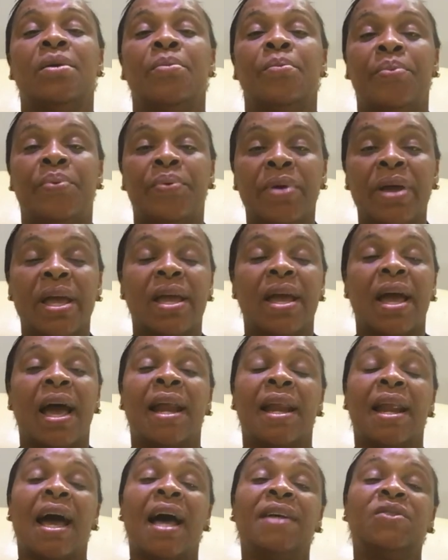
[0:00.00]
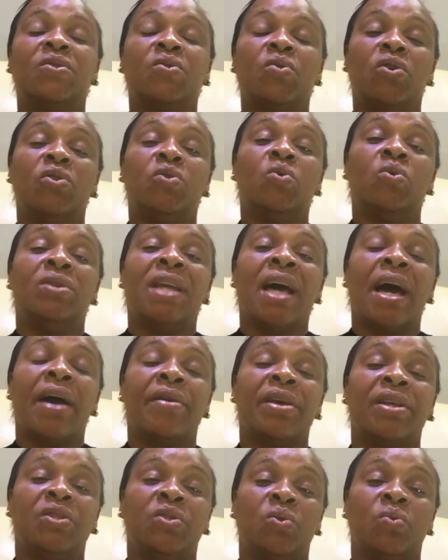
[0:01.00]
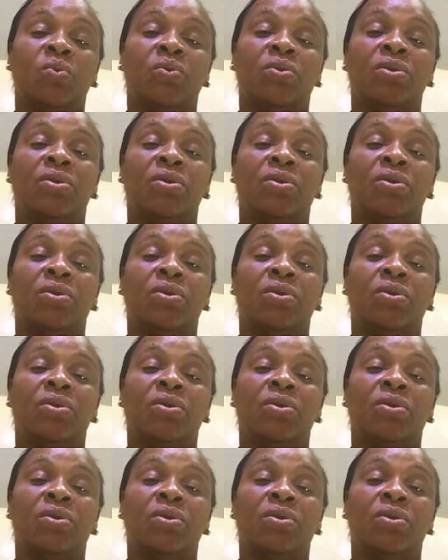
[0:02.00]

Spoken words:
Pray and ask God to direct you,